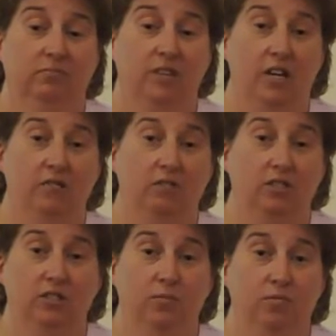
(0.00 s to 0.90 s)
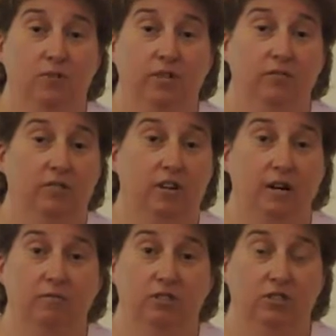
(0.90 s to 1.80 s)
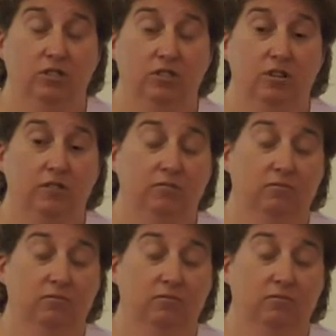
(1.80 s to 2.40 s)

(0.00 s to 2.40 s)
I reached a point where I was just done.